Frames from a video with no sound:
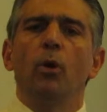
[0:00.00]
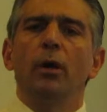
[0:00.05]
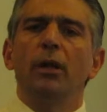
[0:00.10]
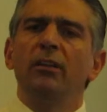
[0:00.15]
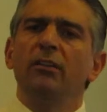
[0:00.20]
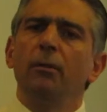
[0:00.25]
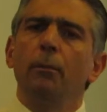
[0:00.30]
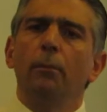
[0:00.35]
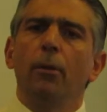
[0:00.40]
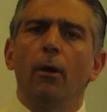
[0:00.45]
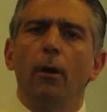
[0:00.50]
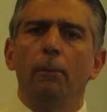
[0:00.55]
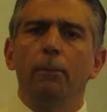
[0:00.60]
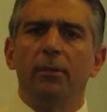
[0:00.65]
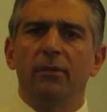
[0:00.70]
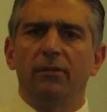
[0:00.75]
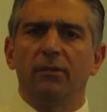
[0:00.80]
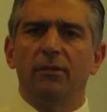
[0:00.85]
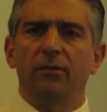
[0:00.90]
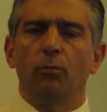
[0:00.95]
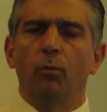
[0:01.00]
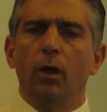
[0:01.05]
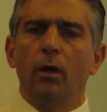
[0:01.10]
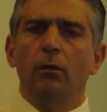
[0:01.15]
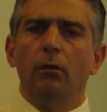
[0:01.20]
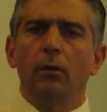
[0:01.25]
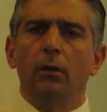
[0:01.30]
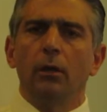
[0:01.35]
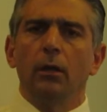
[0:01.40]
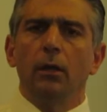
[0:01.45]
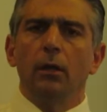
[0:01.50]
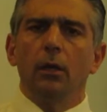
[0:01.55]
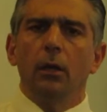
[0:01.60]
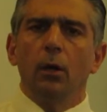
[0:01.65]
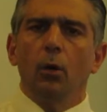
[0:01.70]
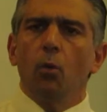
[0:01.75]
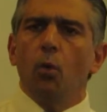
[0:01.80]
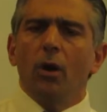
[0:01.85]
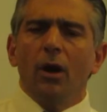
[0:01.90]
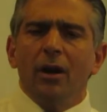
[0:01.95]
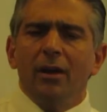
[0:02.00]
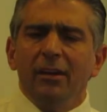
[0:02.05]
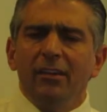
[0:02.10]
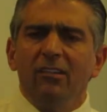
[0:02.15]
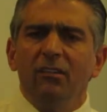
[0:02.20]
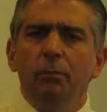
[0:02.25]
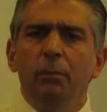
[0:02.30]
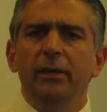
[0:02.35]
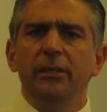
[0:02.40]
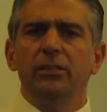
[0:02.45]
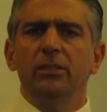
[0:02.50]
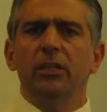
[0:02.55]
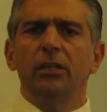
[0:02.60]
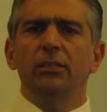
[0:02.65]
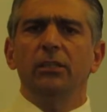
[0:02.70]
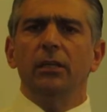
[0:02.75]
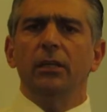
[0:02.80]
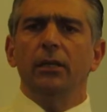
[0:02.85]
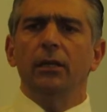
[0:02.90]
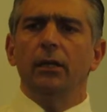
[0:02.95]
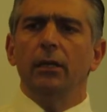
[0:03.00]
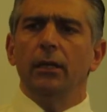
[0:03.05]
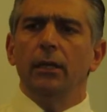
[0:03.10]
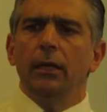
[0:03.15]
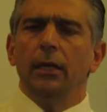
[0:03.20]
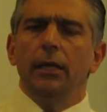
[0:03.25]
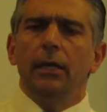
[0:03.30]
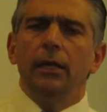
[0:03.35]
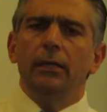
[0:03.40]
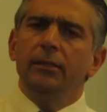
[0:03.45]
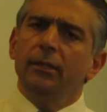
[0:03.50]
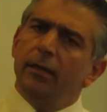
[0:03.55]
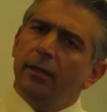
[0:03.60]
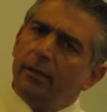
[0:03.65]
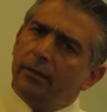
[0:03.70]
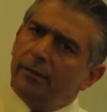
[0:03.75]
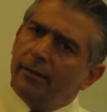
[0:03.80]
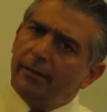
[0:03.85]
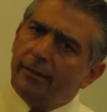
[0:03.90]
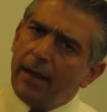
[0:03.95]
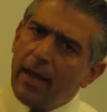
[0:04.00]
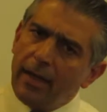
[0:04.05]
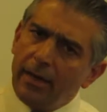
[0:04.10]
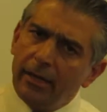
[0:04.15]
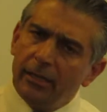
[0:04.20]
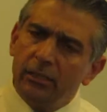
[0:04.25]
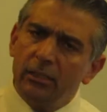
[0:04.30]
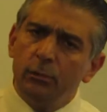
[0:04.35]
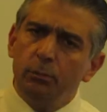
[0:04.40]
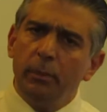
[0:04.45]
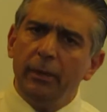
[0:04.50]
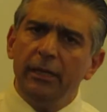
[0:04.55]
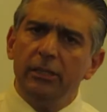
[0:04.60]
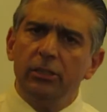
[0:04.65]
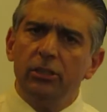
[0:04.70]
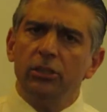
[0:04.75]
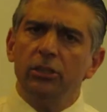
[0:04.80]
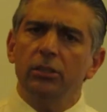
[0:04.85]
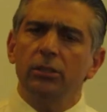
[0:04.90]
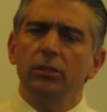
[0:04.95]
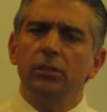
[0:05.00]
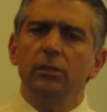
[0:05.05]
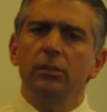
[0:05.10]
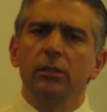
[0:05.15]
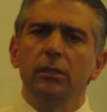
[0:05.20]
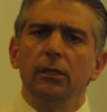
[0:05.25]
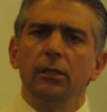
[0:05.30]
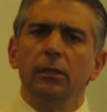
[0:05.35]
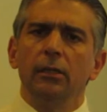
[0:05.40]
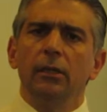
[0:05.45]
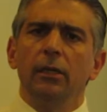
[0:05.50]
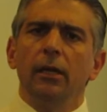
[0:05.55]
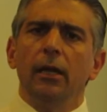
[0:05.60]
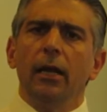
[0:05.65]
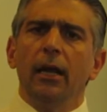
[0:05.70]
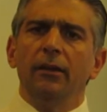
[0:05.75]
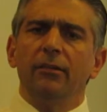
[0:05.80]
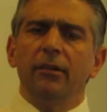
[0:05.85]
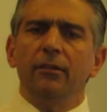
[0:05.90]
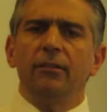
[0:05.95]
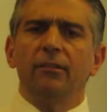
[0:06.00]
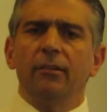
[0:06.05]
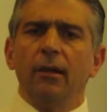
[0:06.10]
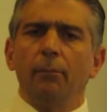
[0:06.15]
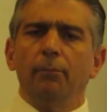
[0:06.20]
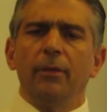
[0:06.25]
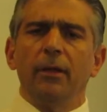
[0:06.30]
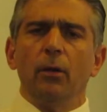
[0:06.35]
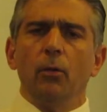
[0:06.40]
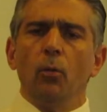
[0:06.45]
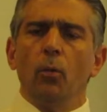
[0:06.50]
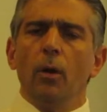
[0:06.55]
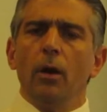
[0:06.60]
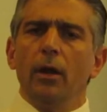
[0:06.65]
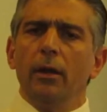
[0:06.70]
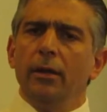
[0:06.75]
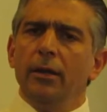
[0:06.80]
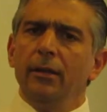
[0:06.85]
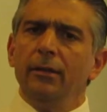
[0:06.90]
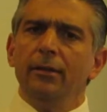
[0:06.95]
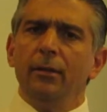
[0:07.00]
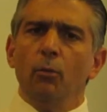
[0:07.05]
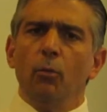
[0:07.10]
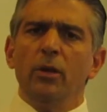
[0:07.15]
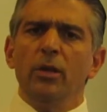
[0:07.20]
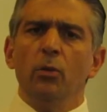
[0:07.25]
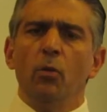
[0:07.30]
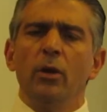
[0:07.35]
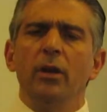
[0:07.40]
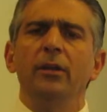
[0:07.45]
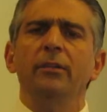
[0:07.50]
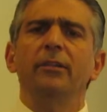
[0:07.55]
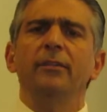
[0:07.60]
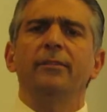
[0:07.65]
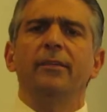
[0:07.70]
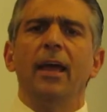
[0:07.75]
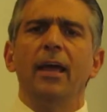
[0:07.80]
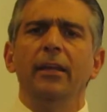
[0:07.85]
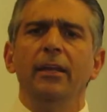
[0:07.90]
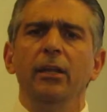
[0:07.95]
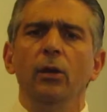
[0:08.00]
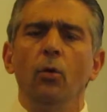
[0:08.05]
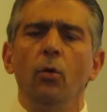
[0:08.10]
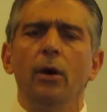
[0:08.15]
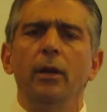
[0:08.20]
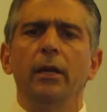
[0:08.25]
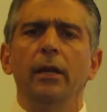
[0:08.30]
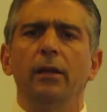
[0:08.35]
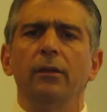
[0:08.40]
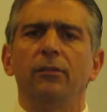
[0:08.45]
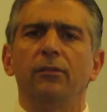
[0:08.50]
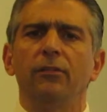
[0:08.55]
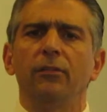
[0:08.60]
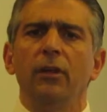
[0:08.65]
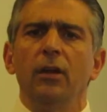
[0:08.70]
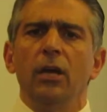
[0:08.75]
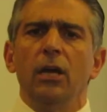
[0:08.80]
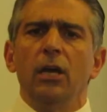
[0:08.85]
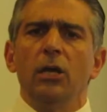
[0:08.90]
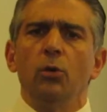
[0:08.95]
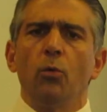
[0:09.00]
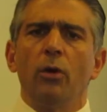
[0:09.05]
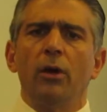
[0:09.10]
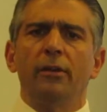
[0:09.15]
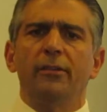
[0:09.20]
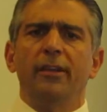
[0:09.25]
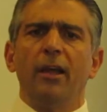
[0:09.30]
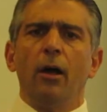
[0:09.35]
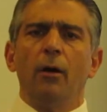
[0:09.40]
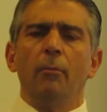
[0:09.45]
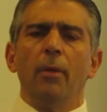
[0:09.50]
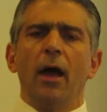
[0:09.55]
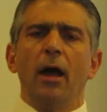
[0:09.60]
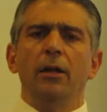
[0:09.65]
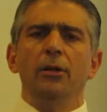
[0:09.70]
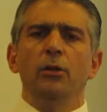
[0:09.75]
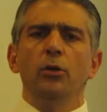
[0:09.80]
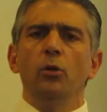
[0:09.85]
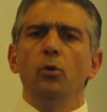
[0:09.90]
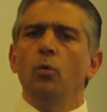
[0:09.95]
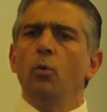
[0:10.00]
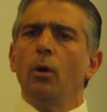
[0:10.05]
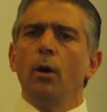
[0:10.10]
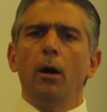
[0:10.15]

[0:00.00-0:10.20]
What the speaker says: is the purpose? Well, what kind of speech is it? Is it an entertaining speech? Is it something where you want to entertain the audience? You want to tell them how you